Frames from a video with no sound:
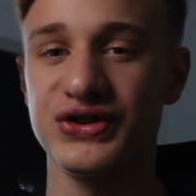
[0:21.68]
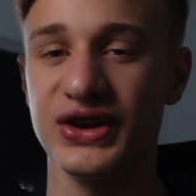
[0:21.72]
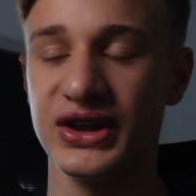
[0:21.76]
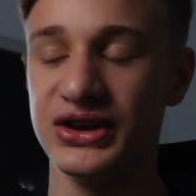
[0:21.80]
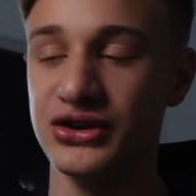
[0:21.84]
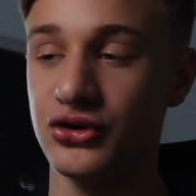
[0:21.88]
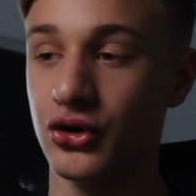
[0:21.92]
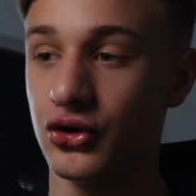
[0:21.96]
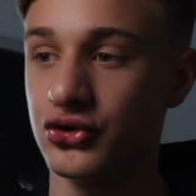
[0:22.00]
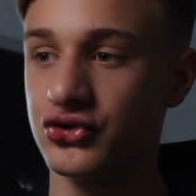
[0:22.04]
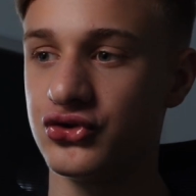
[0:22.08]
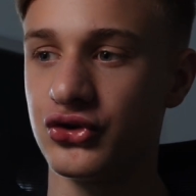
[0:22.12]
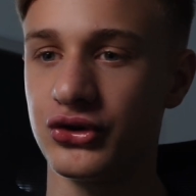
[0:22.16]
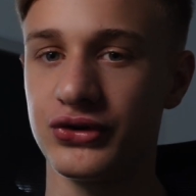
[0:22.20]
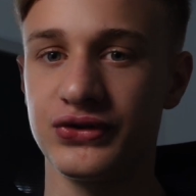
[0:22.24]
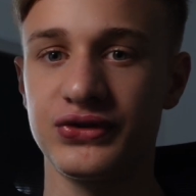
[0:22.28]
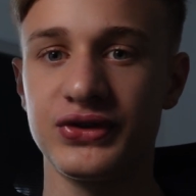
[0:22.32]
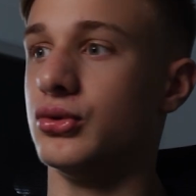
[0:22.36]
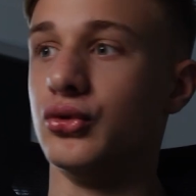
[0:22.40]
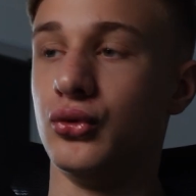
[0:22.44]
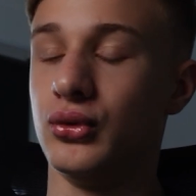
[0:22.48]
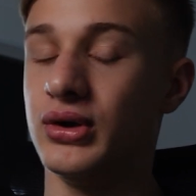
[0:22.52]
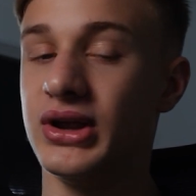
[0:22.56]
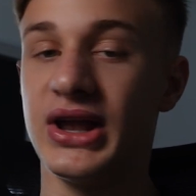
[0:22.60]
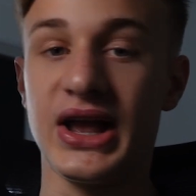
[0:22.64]
and you're just
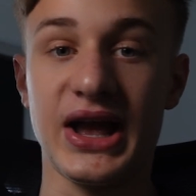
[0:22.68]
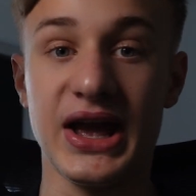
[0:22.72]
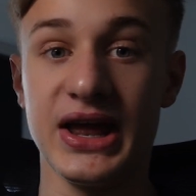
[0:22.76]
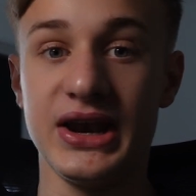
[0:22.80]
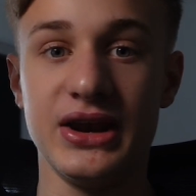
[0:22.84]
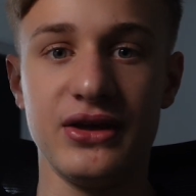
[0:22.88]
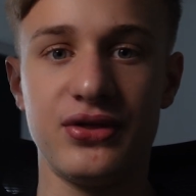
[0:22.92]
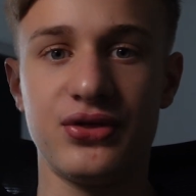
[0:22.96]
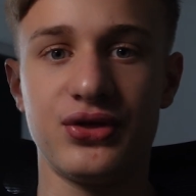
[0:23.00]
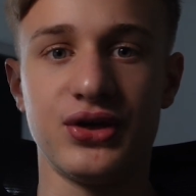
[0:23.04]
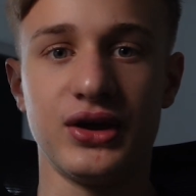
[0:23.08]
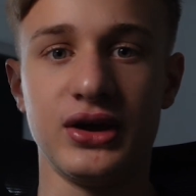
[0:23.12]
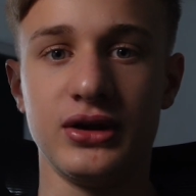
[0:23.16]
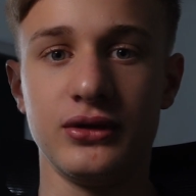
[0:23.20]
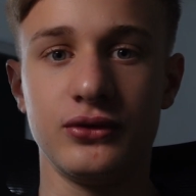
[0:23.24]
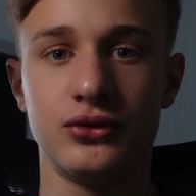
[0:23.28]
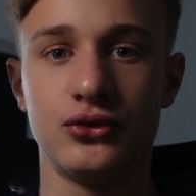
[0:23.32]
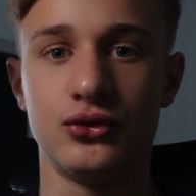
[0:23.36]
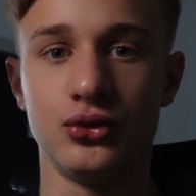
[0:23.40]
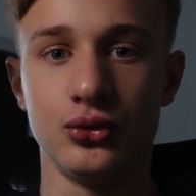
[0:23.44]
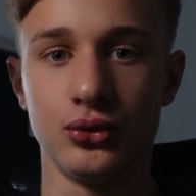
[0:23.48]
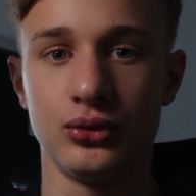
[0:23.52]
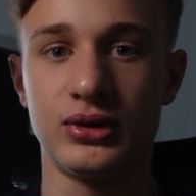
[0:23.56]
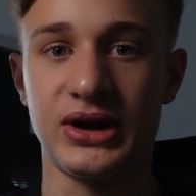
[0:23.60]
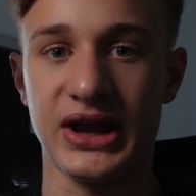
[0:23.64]
doing anything
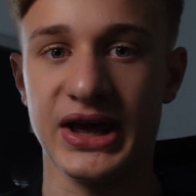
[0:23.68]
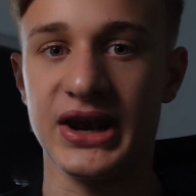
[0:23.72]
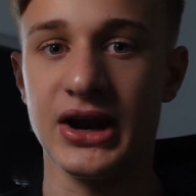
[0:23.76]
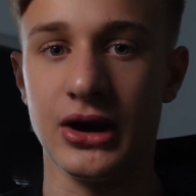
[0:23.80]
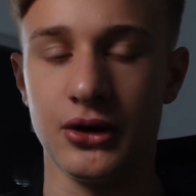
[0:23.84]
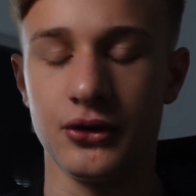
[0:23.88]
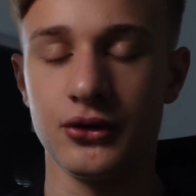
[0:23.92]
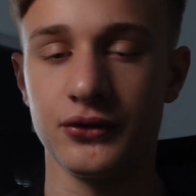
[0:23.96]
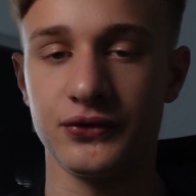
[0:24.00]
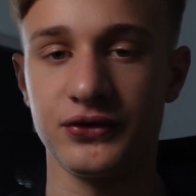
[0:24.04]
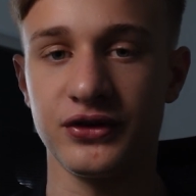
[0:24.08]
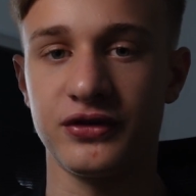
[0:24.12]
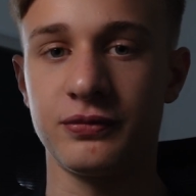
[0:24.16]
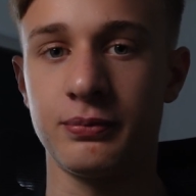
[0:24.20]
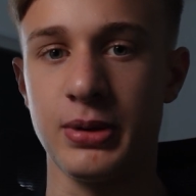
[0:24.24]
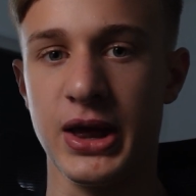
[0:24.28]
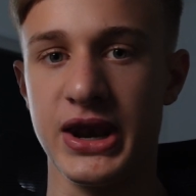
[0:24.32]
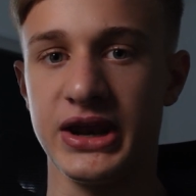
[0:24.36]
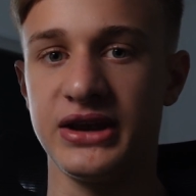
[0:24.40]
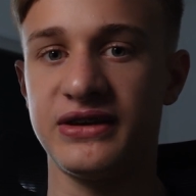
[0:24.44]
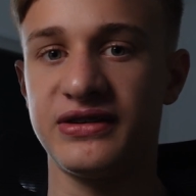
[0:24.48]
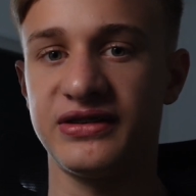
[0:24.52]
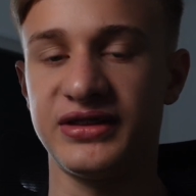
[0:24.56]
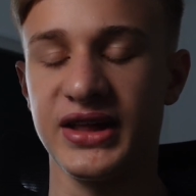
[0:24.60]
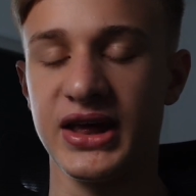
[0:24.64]
to get out of this
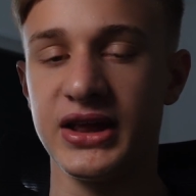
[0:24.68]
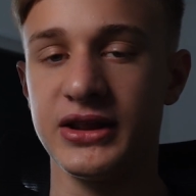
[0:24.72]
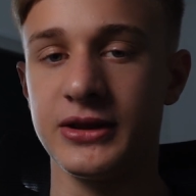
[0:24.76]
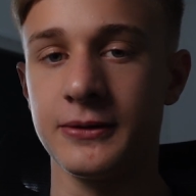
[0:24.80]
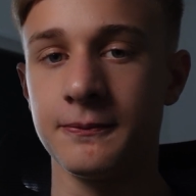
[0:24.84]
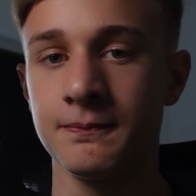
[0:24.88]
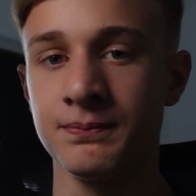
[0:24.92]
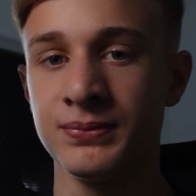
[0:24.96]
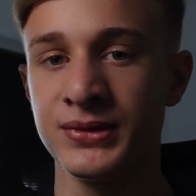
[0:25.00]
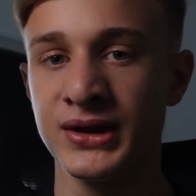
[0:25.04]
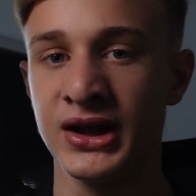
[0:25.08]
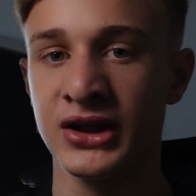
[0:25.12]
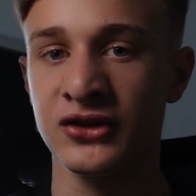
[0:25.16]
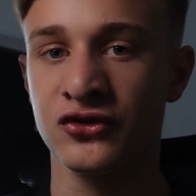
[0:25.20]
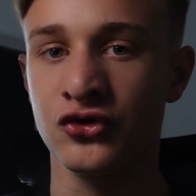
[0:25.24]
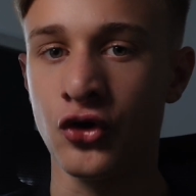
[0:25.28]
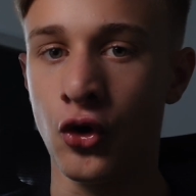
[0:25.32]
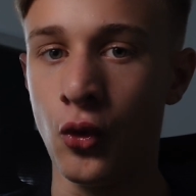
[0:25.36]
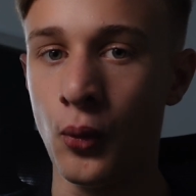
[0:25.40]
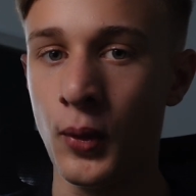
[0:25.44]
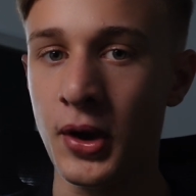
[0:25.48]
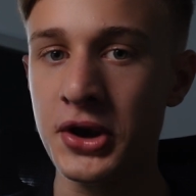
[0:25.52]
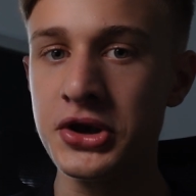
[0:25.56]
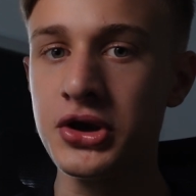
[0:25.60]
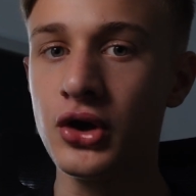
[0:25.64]
panic state. And so
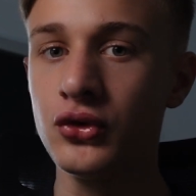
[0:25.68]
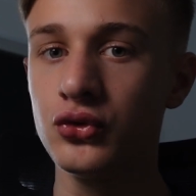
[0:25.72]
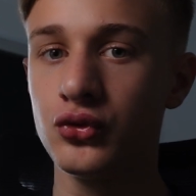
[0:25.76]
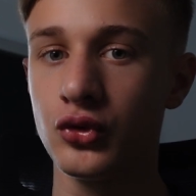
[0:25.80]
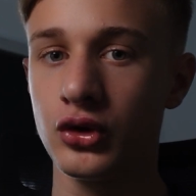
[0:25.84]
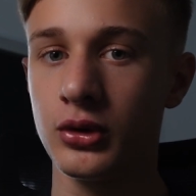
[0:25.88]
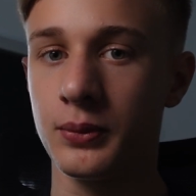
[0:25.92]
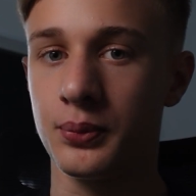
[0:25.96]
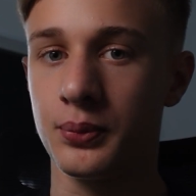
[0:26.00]
when you're doing